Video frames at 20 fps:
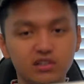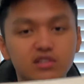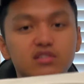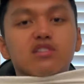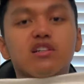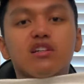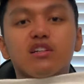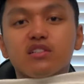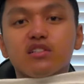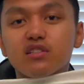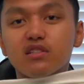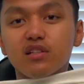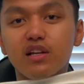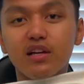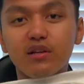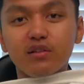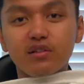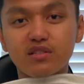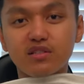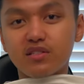looks like it's
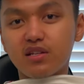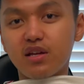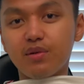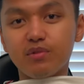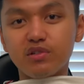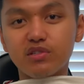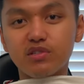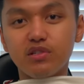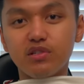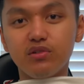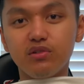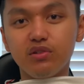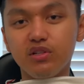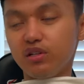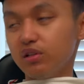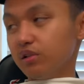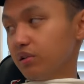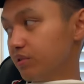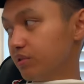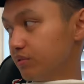like the same as the
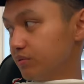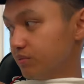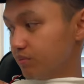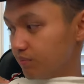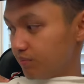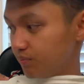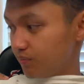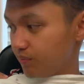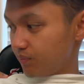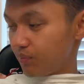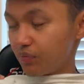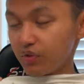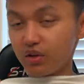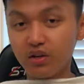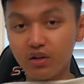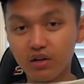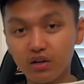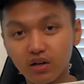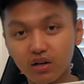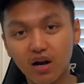Uniqlo.
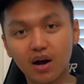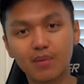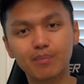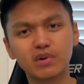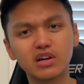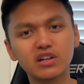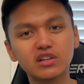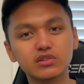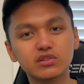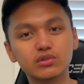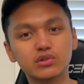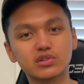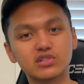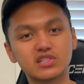I'm gonna do a